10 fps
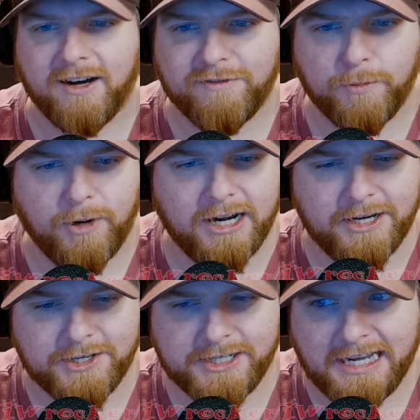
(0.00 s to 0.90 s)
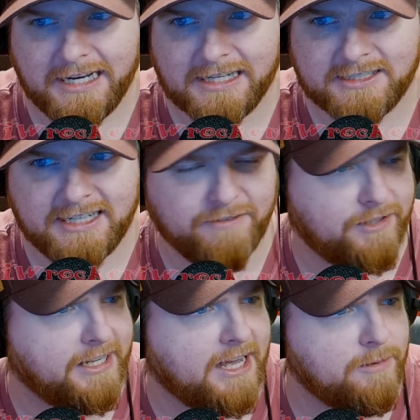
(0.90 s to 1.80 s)
From what I understand, that's
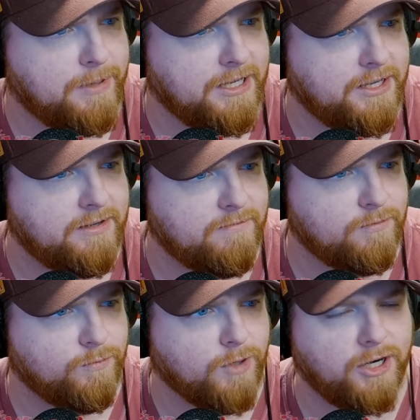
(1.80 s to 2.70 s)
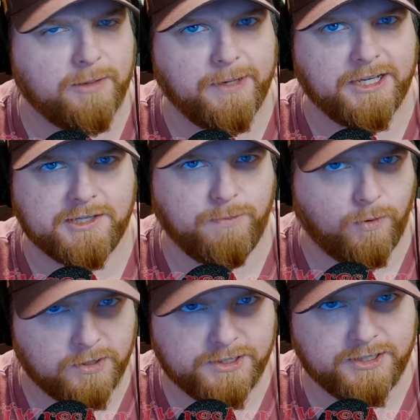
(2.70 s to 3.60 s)
definitely got to be one of the biggest
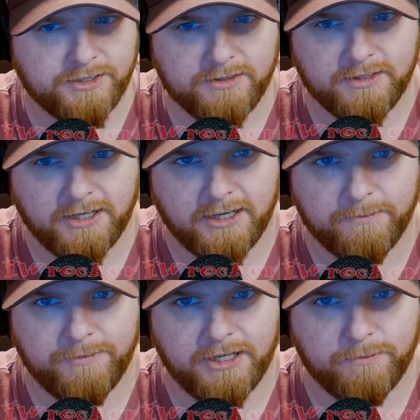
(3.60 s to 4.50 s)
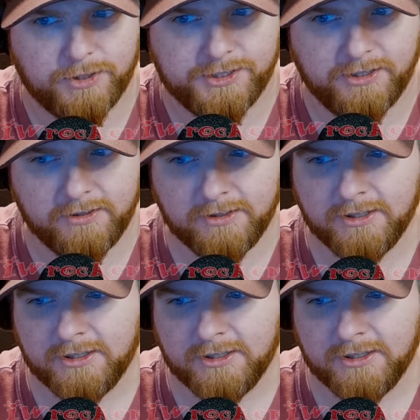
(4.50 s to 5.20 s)
sports in Brazil.